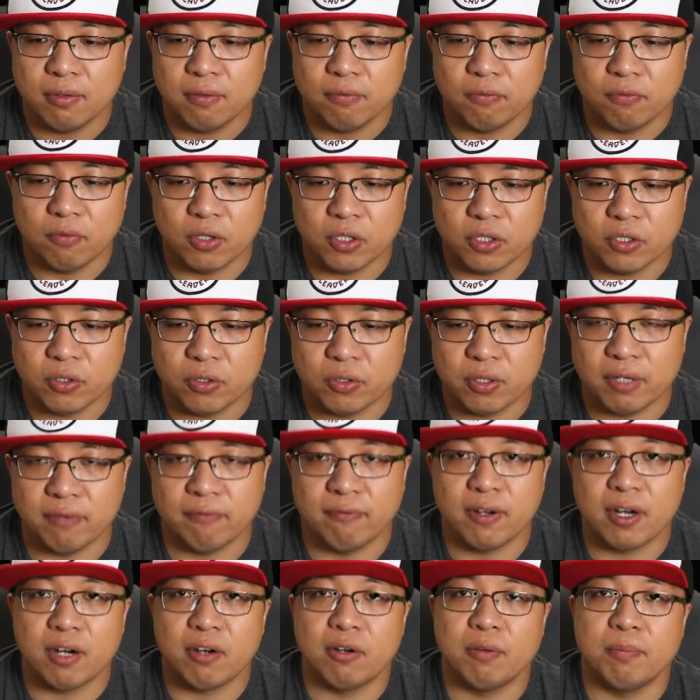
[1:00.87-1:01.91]
virtual
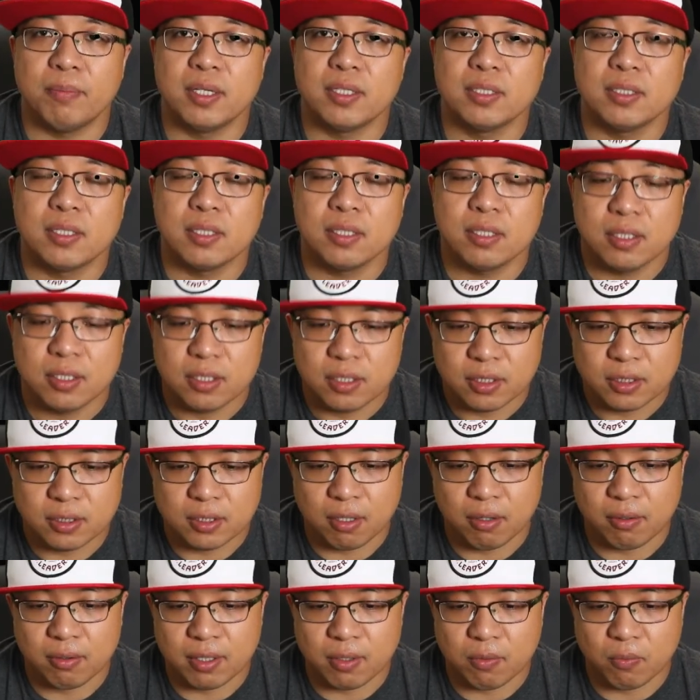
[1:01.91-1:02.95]
environment.
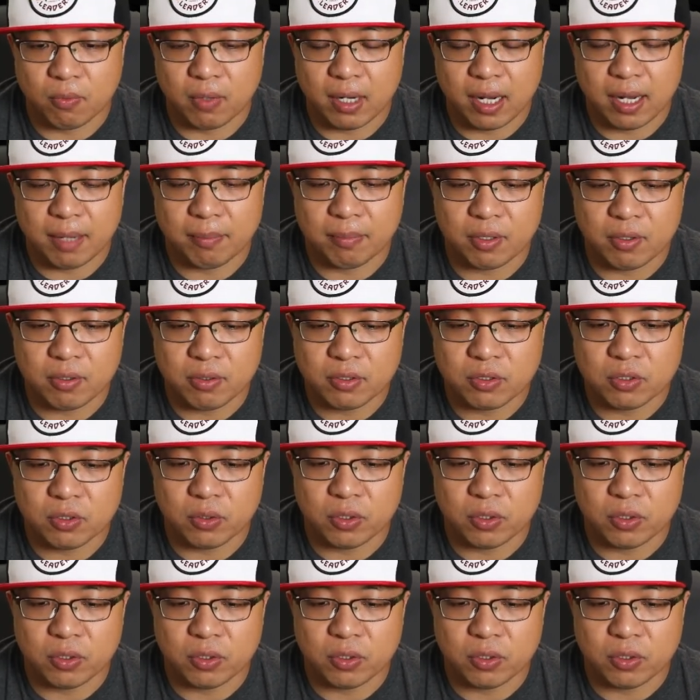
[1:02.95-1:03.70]
So I'm going to